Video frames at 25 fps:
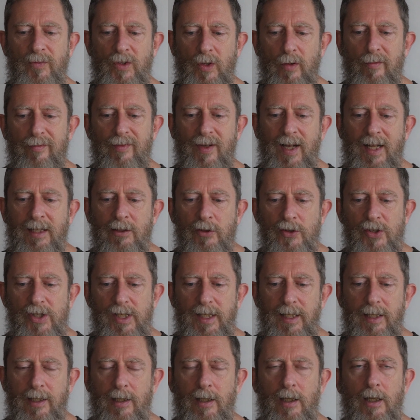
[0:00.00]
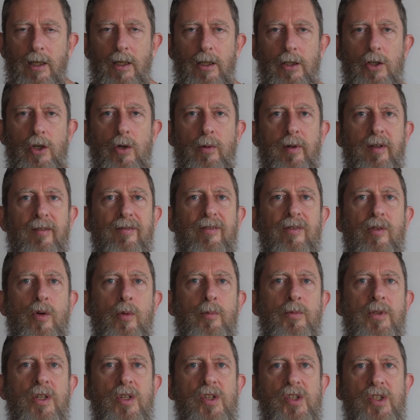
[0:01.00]
of energy going
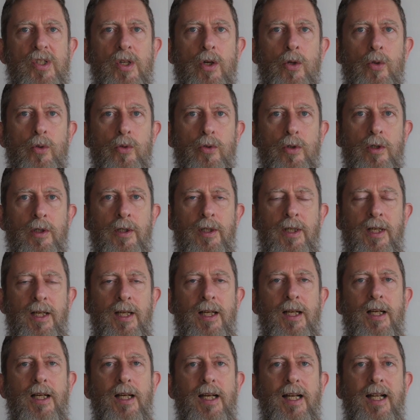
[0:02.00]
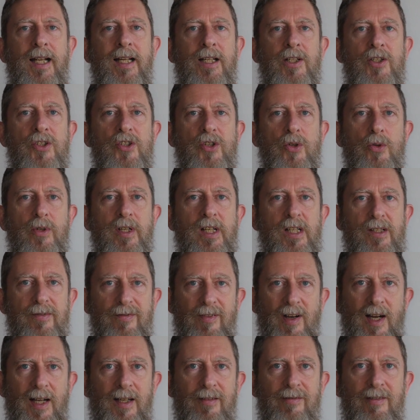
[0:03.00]
from the stone into these
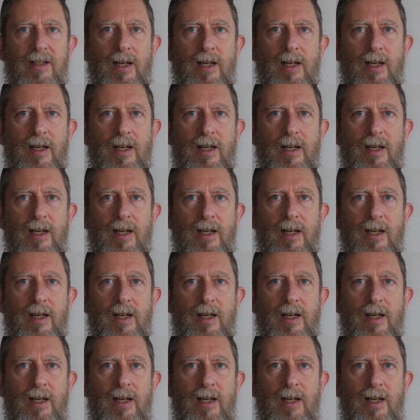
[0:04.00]
5